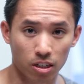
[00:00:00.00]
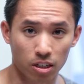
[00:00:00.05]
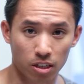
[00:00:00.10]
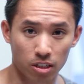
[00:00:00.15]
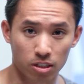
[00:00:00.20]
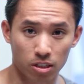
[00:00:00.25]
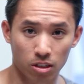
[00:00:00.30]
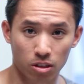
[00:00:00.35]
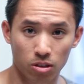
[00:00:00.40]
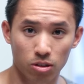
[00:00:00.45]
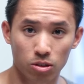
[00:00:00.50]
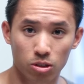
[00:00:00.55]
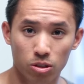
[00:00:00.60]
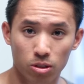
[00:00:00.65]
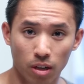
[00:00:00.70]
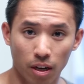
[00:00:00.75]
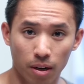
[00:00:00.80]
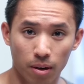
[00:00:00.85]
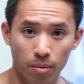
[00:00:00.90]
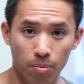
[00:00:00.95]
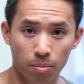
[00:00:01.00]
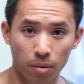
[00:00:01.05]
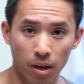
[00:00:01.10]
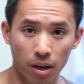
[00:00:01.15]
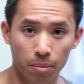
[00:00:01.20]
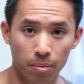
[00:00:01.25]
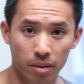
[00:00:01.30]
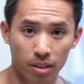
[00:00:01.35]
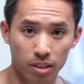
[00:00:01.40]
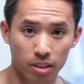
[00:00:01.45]
it's a loose like
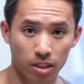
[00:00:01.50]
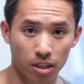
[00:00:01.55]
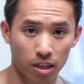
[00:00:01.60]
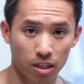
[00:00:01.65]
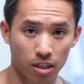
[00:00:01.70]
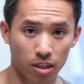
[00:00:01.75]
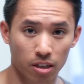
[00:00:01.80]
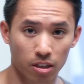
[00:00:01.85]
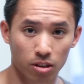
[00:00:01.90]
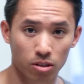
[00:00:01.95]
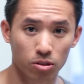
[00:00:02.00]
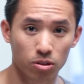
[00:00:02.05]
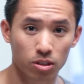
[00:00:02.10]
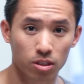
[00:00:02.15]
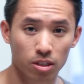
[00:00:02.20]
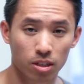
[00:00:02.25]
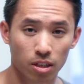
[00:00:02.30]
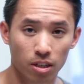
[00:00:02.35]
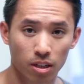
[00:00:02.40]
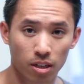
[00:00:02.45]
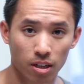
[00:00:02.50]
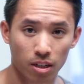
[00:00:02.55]
pomp and it's kind of like a loose